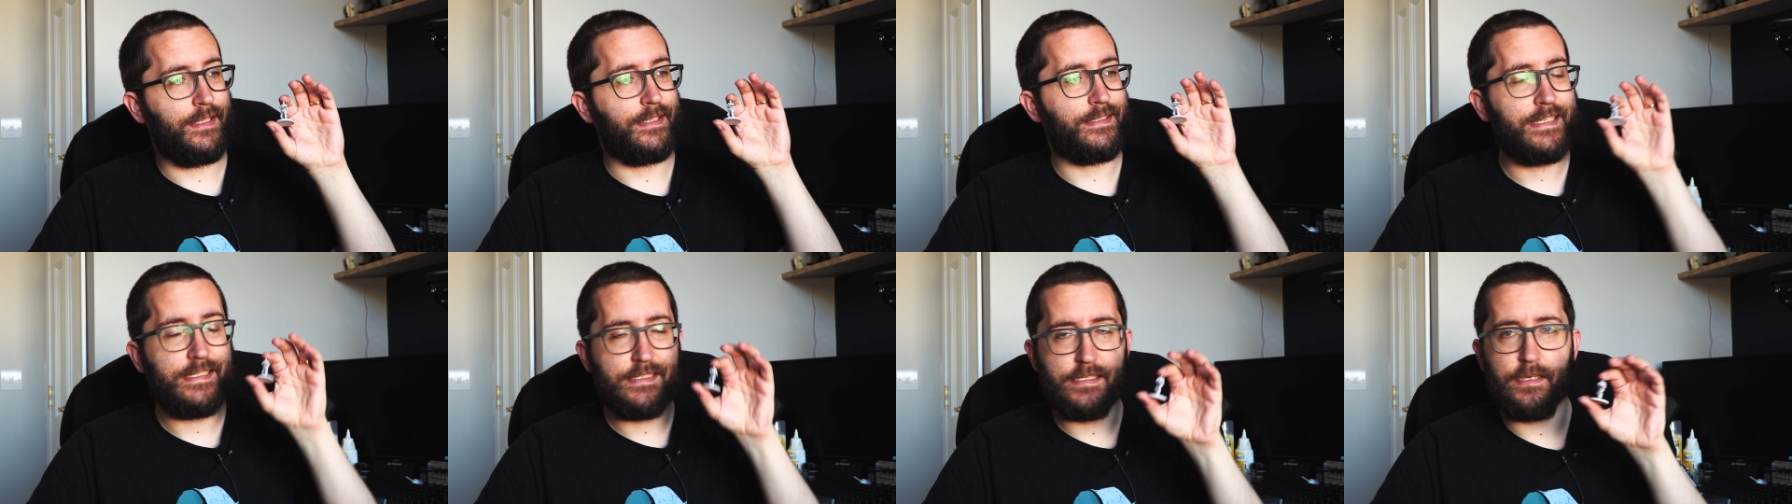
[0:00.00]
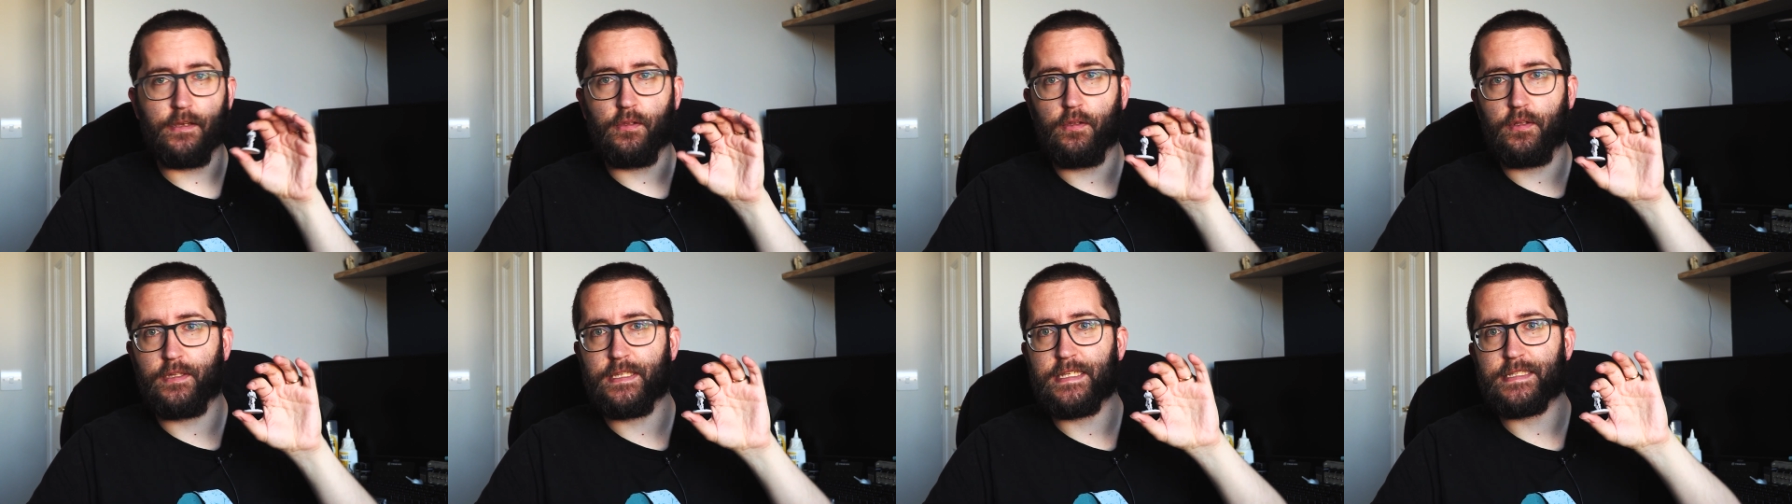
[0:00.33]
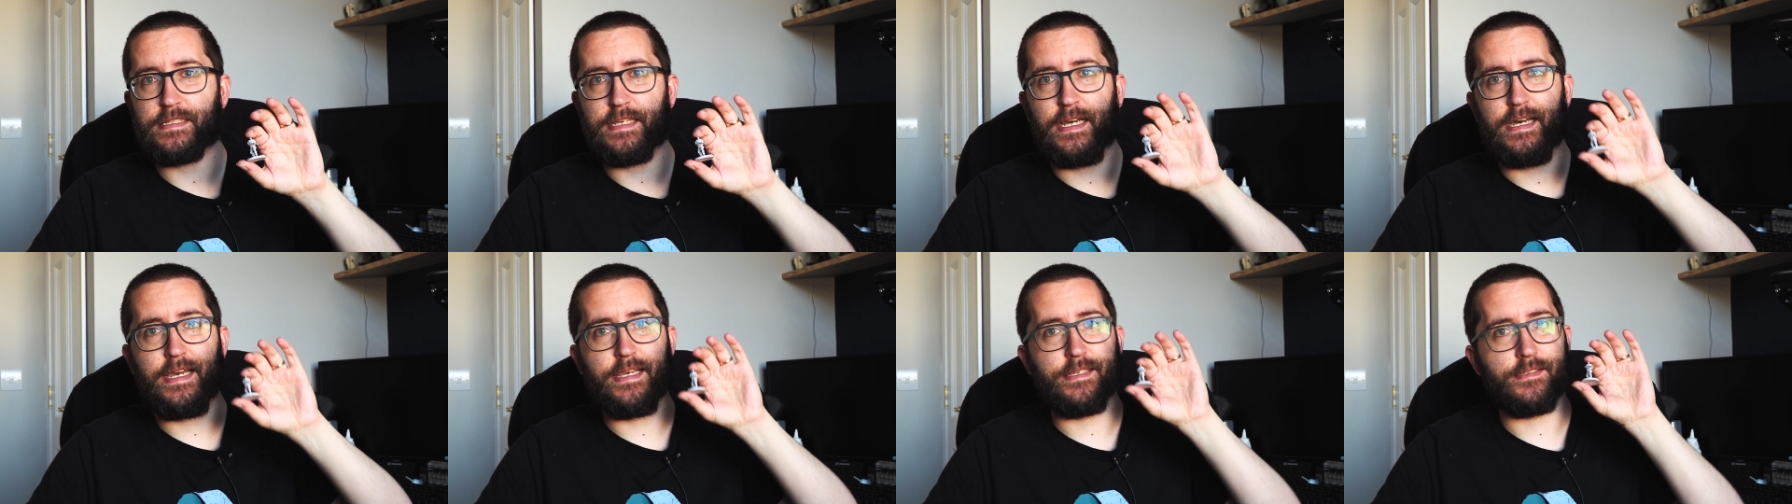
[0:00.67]
The detail on
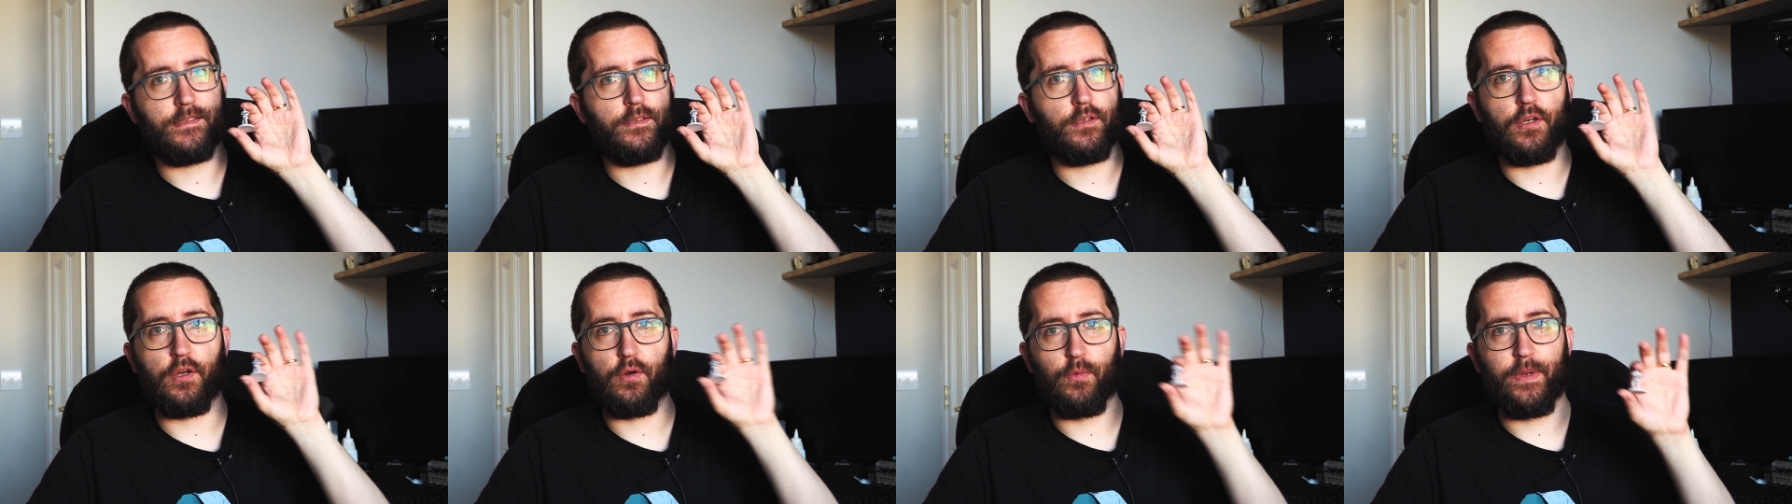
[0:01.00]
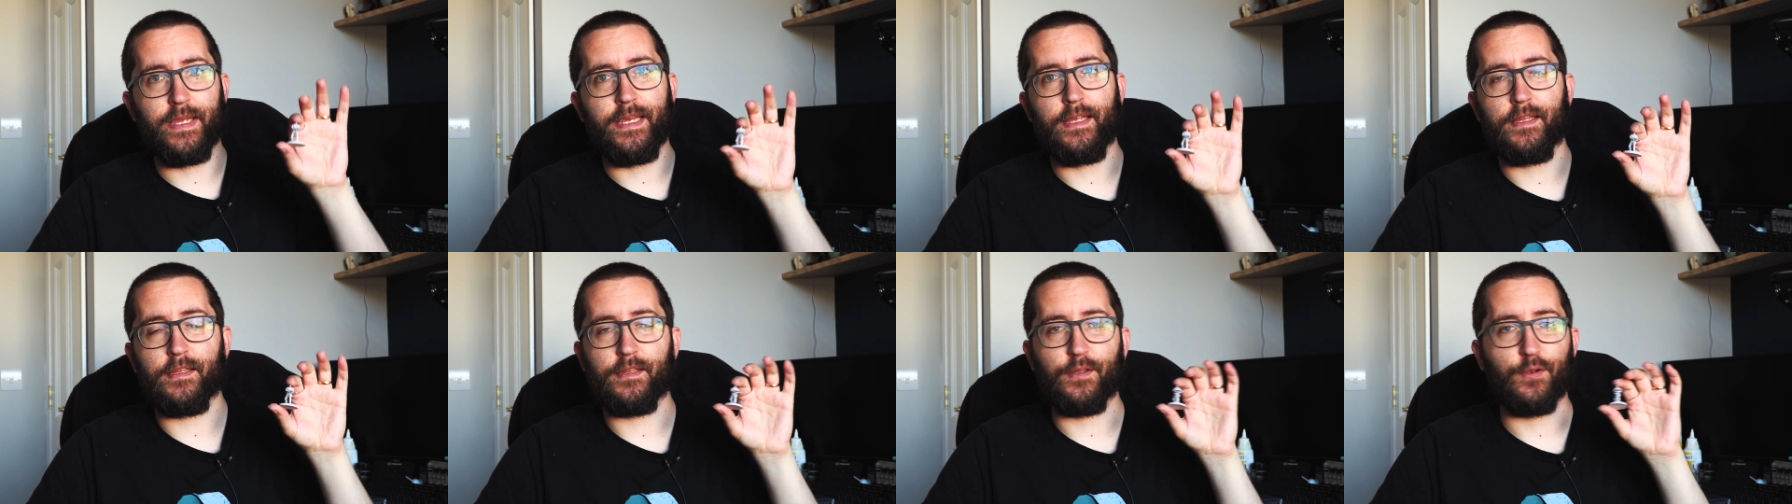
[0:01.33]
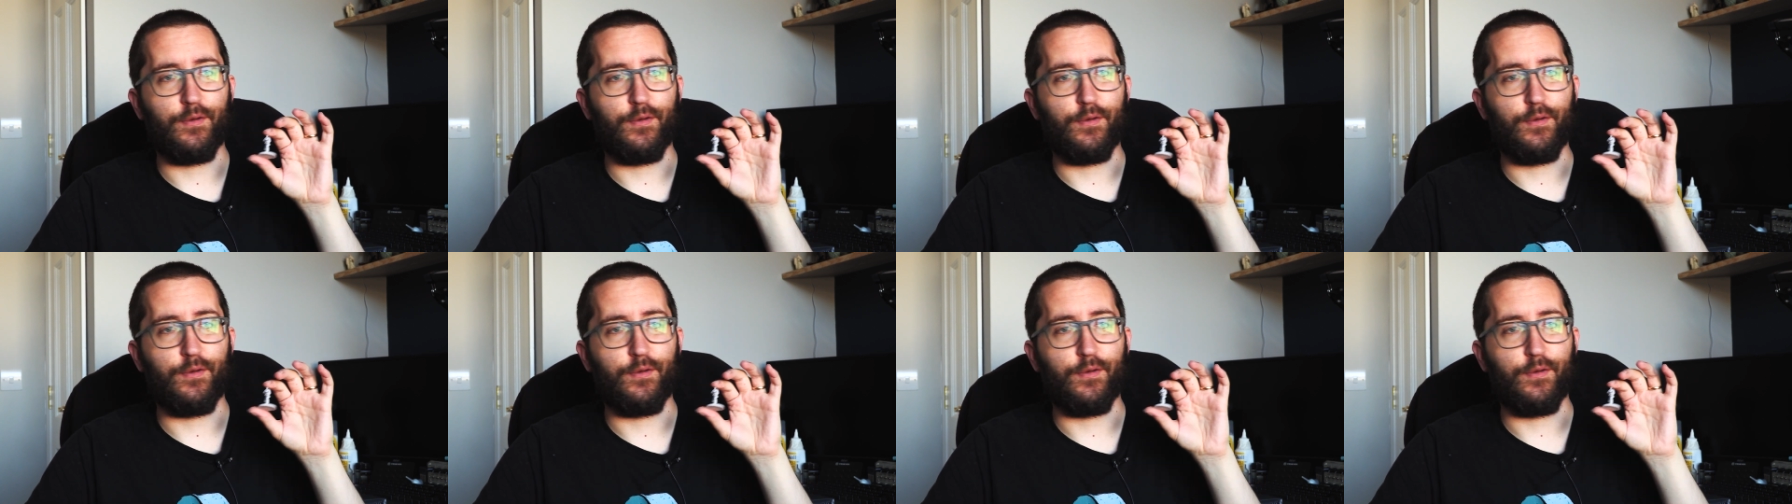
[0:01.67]
these guys, great.